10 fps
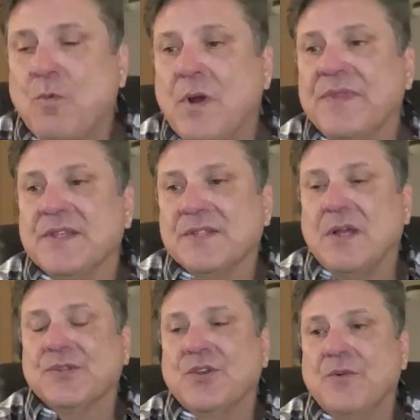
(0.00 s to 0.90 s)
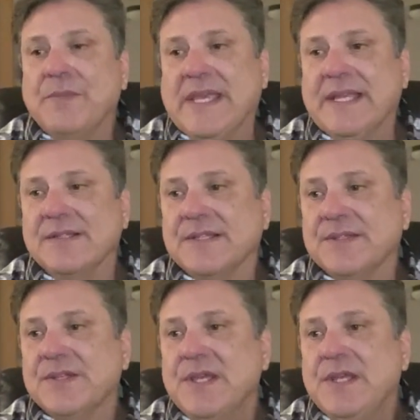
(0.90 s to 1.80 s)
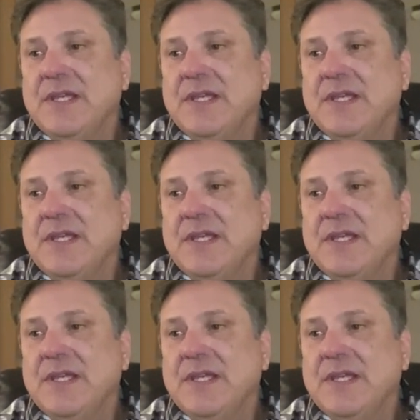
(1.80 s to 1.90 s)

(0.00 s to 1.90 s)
What this also means is